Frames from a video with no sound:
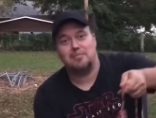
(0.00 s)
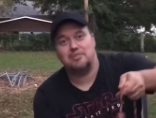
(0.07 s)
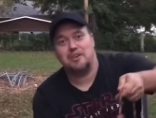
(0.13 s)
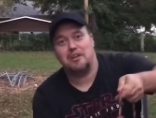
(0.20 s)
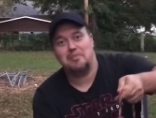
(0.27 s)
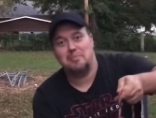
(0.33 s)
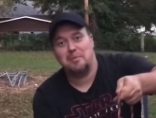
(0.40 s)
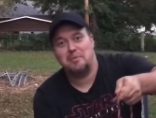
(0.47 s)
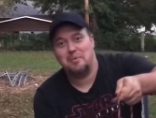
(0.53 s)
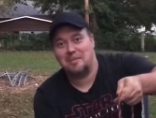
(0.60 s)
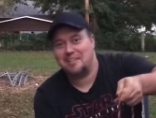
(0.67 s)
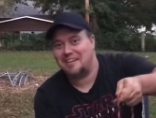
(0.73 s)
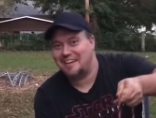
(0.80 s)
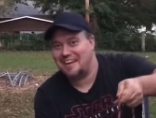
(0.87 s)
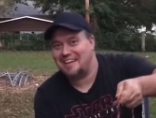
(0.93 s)
trying to remember
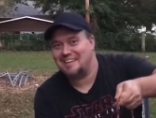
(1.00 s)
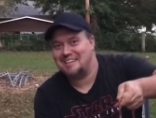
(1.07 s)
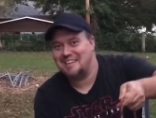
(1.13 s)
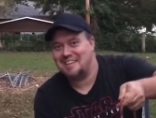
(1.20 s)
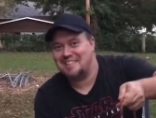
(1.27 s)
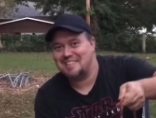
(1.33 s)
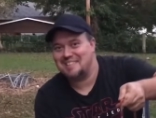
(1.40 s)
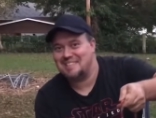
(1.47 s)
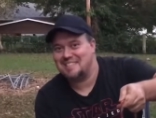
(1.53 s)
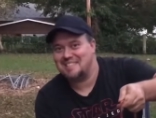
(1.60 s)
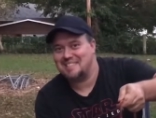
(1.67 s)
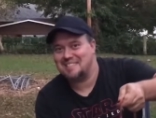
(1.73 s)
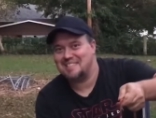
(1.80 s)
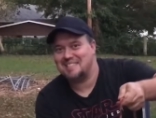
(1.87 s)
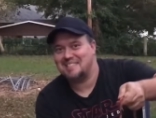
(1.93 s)
the kind of knot this
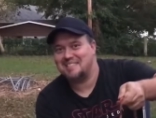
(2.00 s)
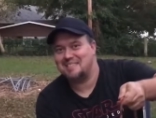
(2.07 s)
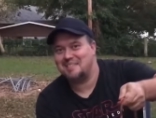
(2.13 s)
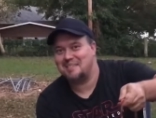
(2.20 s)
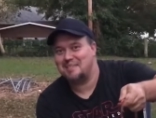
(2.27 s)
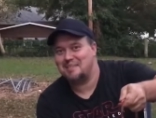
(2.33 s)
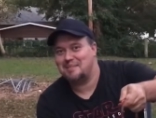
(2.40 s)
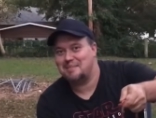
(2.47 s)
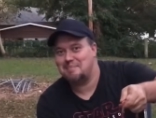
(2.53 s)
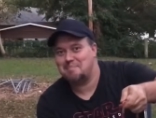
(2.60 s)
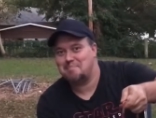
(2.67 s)
is. It's a